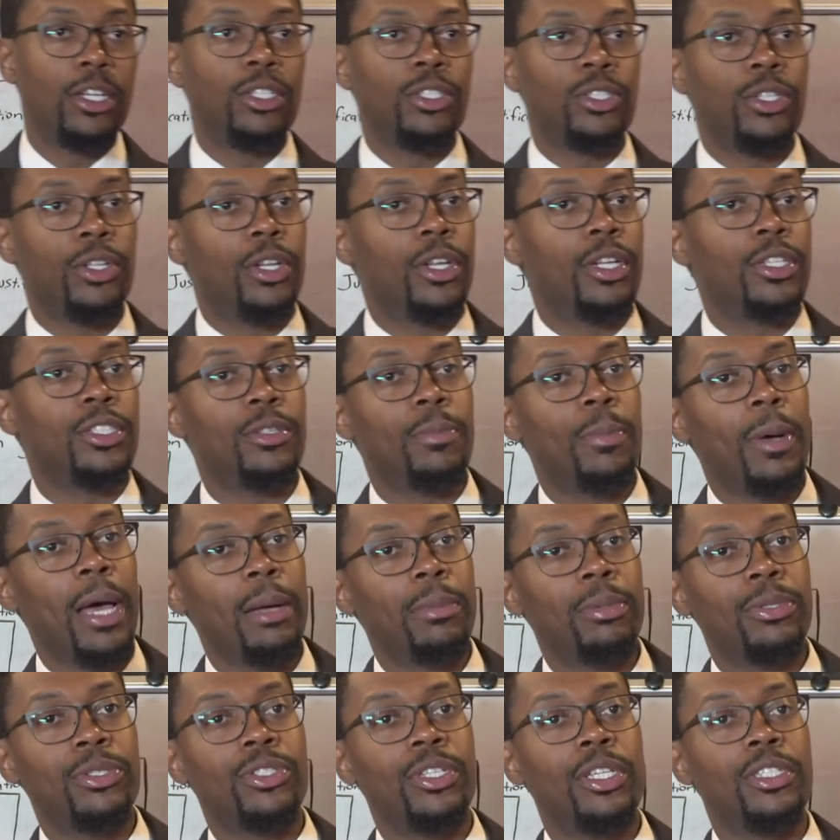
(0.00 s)
So does the
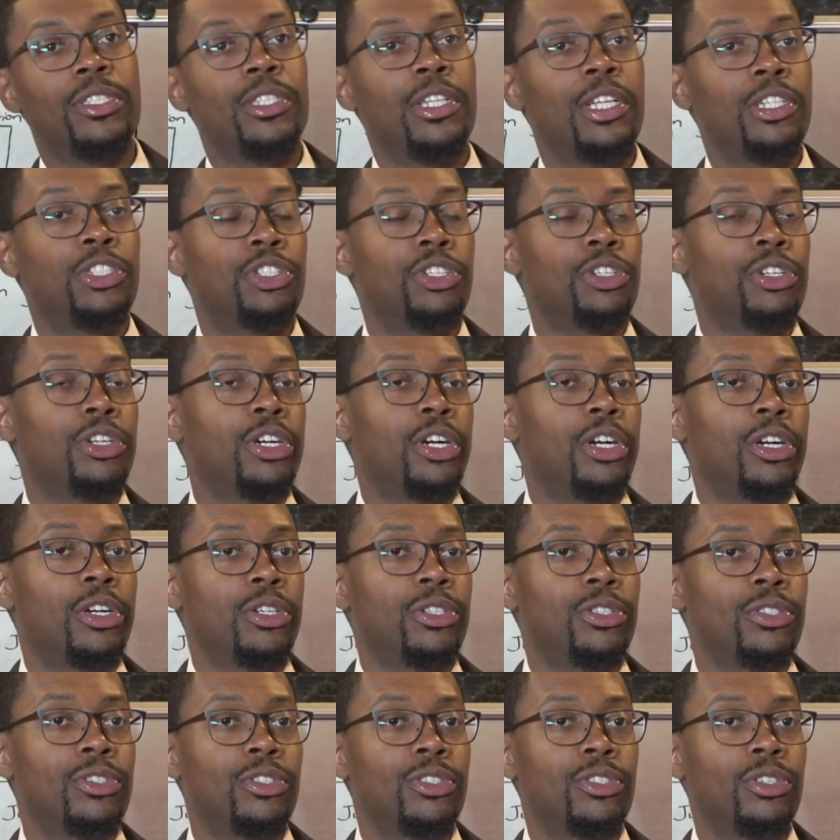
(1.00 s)
Bible say that you're
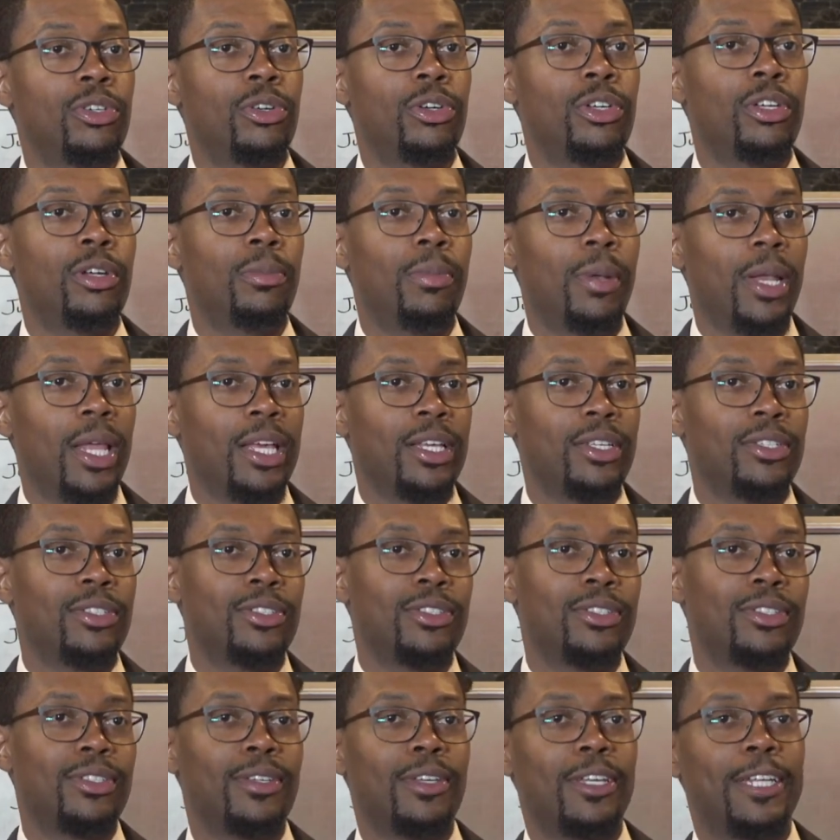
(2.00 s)
cursed or you're
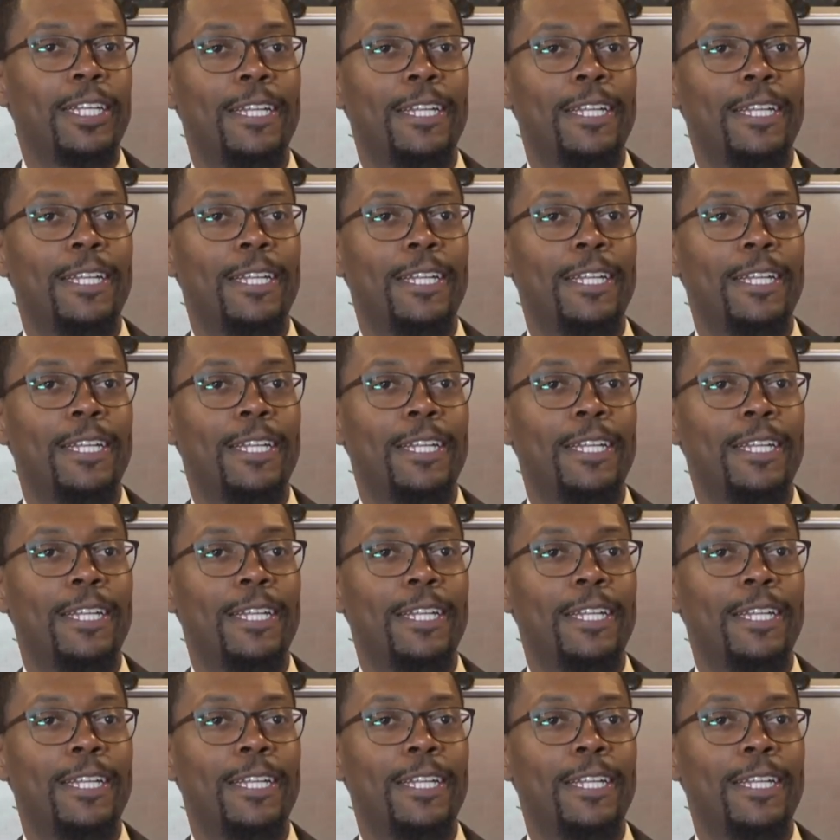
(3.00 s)
blessed?